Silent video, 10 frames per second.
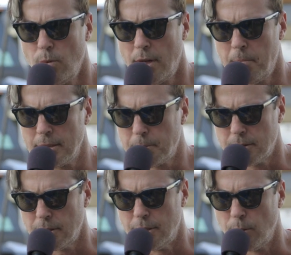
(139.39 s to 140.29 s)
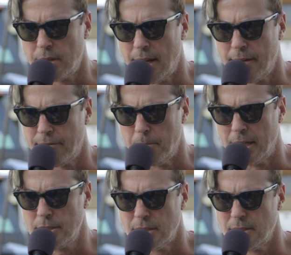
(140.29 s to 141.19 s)
What am I supposed to do with that
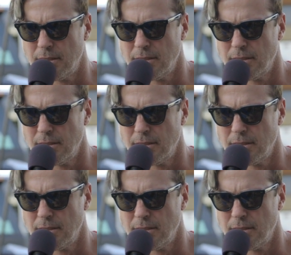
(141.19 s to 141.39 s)
information?